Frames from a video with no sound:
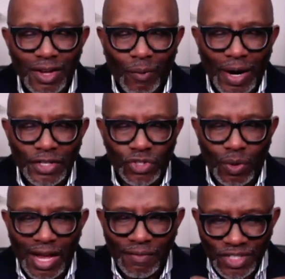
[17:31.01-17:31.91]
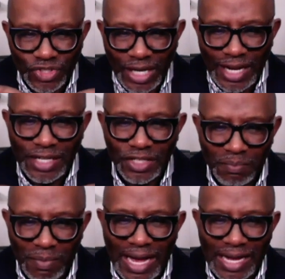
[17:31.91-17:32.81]
All right. So I have to change
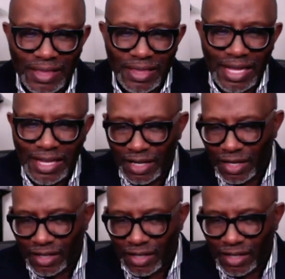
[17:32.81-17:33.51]
my thinking.